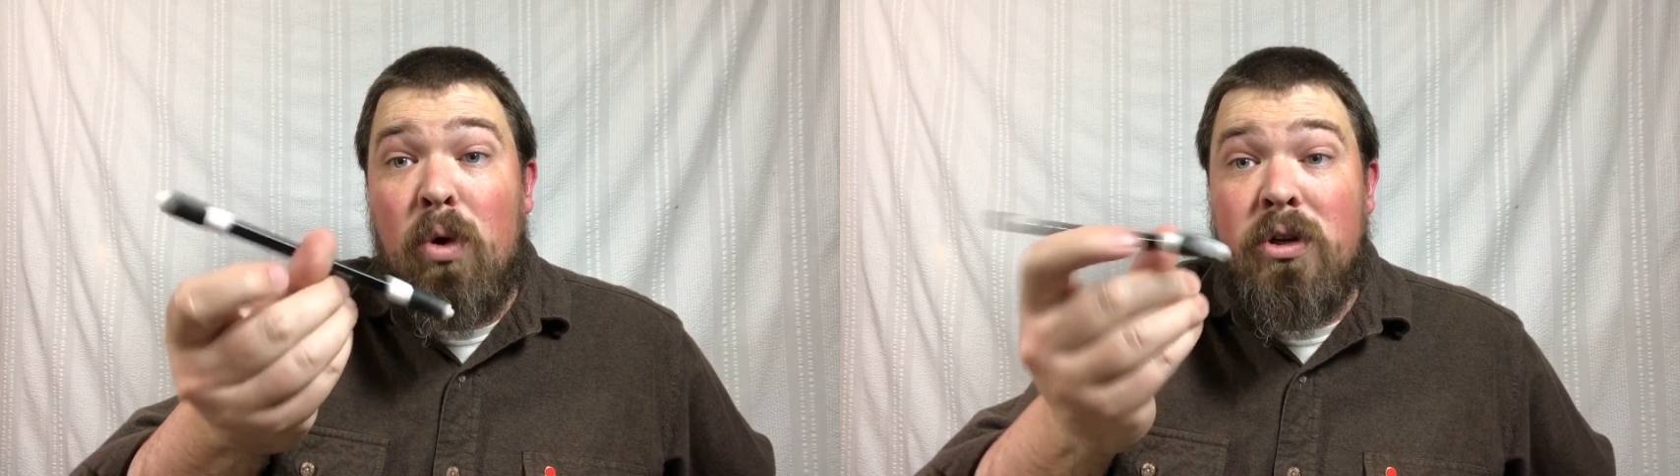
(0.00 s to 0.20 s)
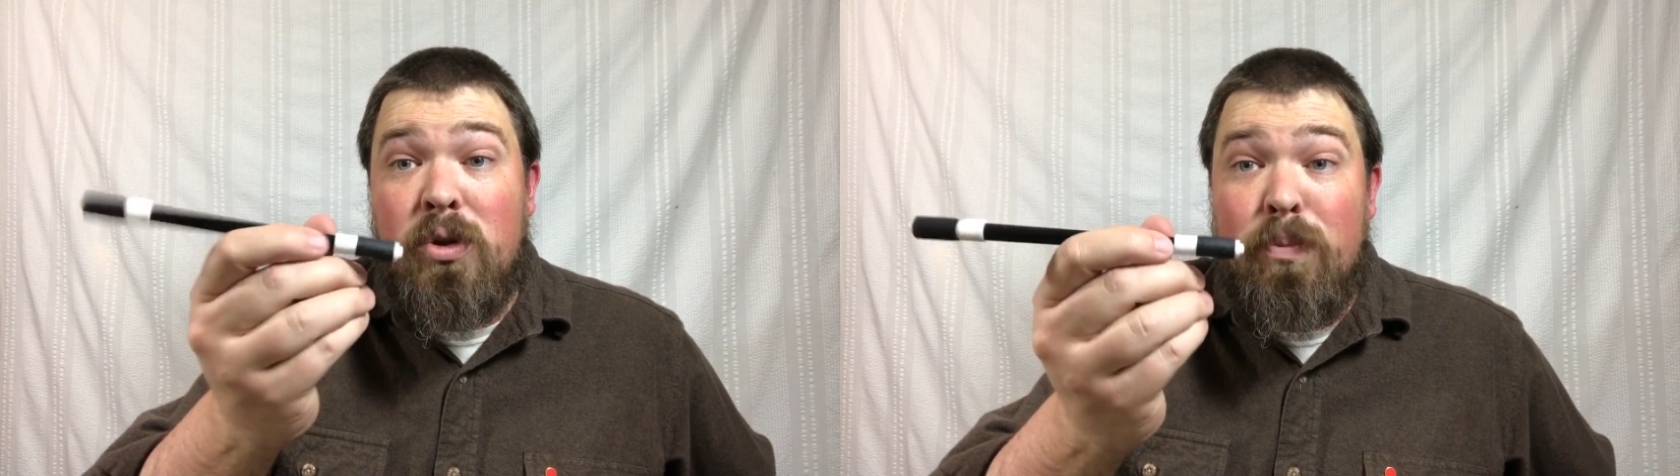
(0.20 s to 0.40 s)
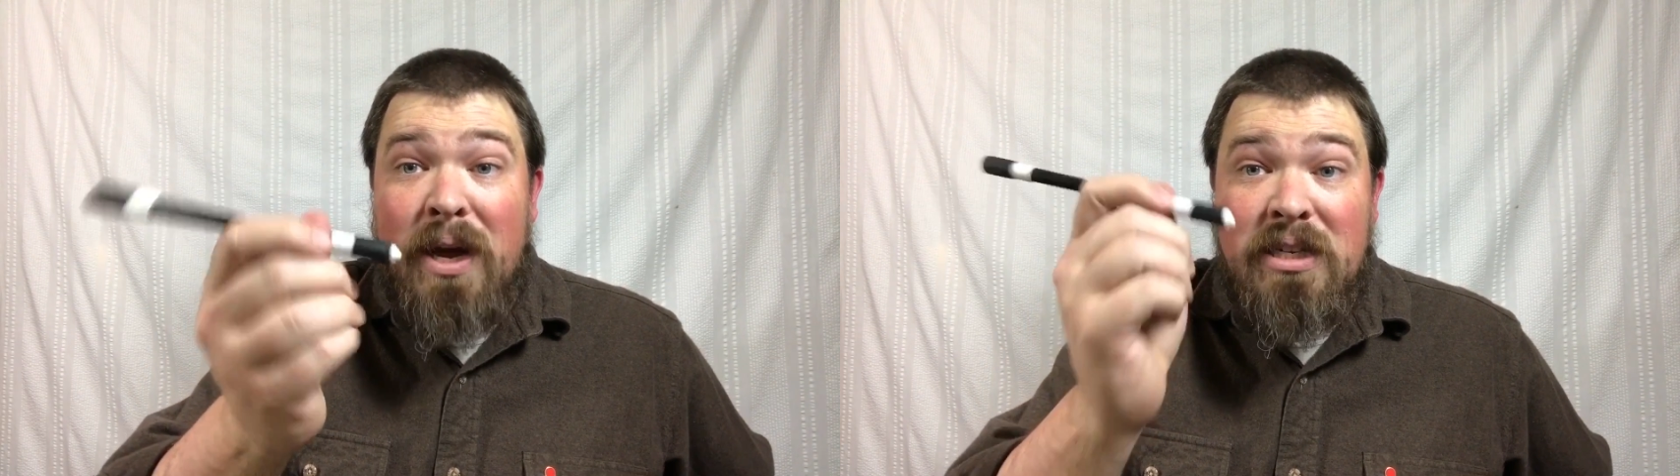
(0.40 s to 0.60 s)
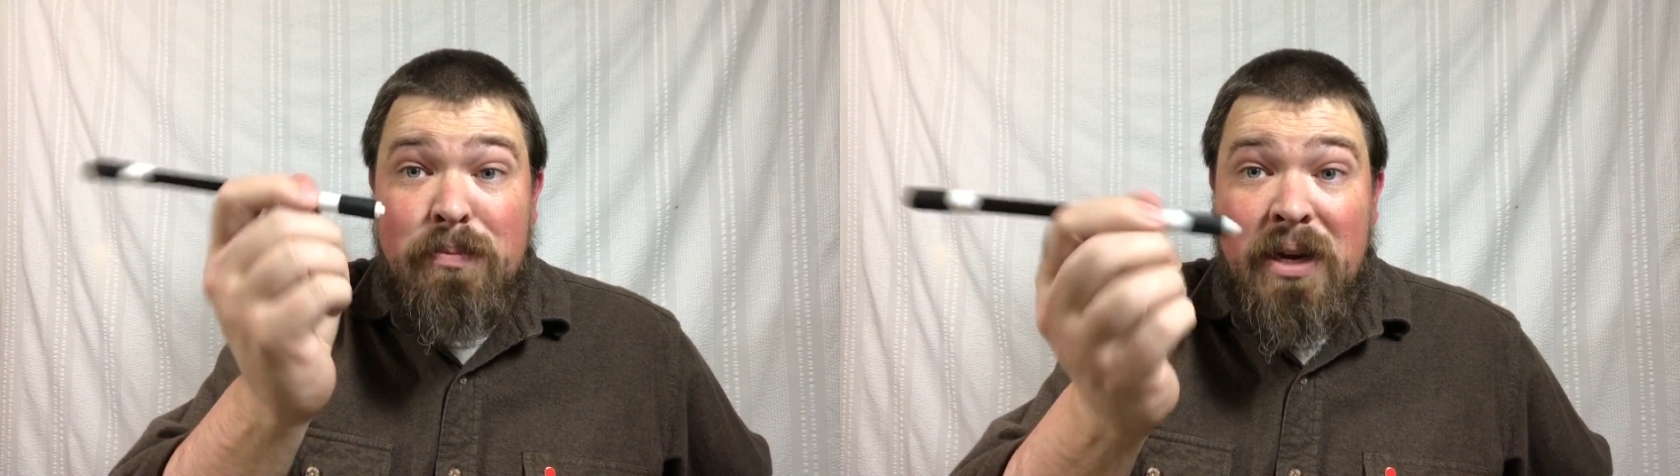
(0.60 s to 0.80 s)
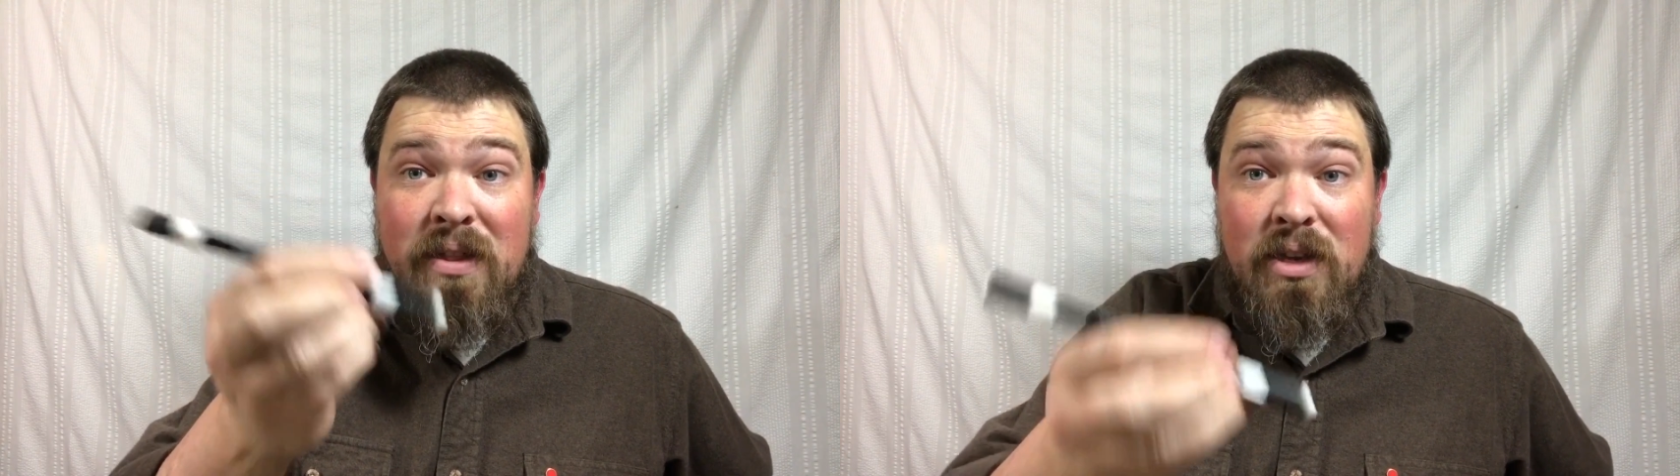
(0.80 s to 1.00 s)
more to pen
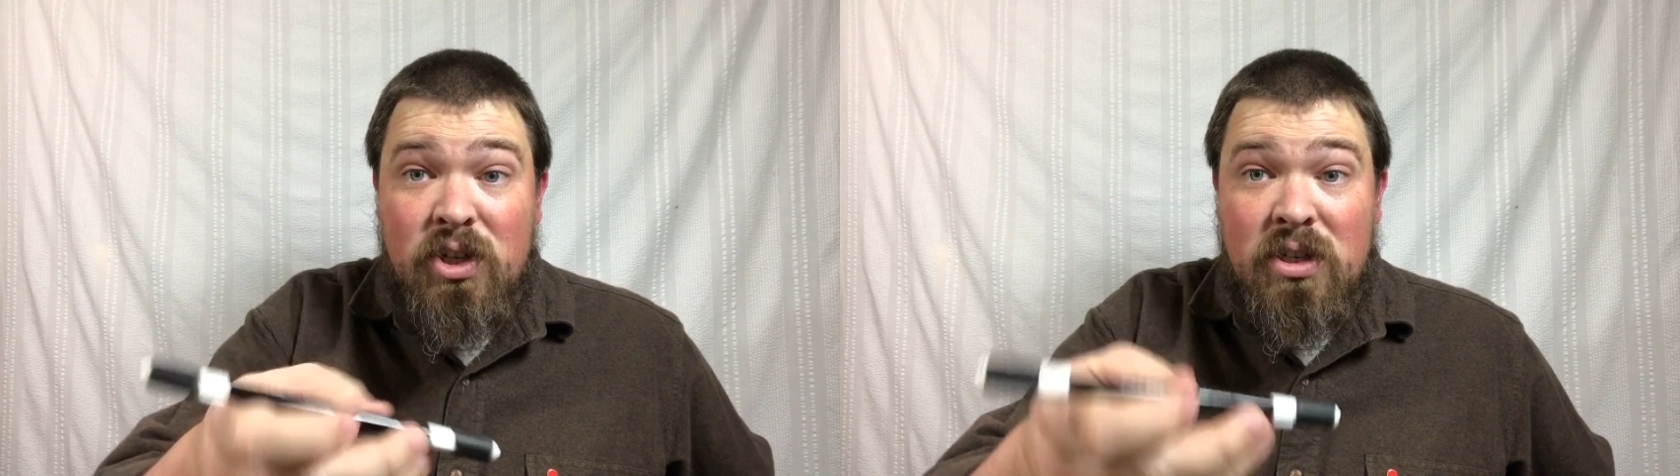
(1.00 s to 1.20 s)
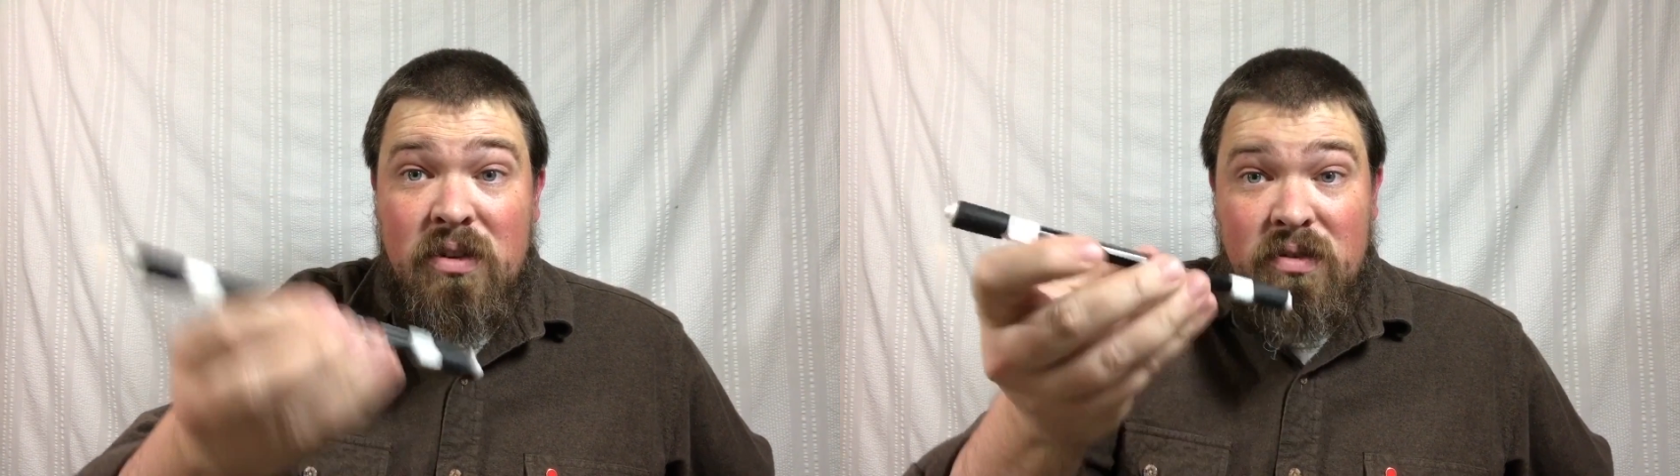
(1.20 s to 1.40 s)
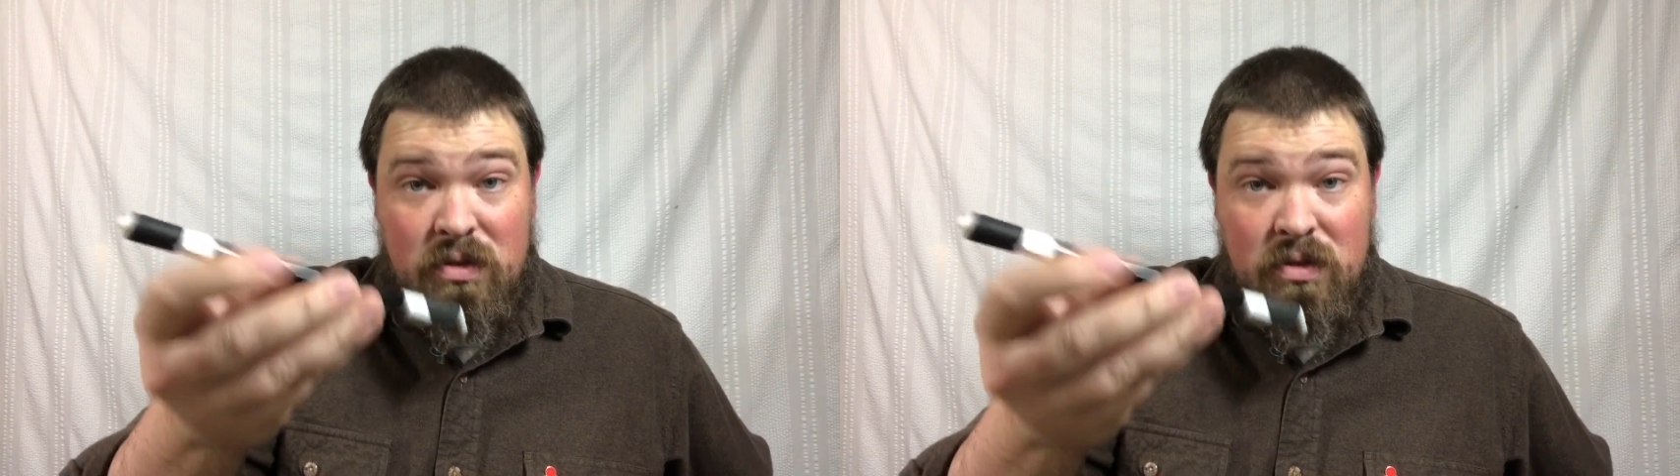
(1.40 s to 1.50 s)
spinning than just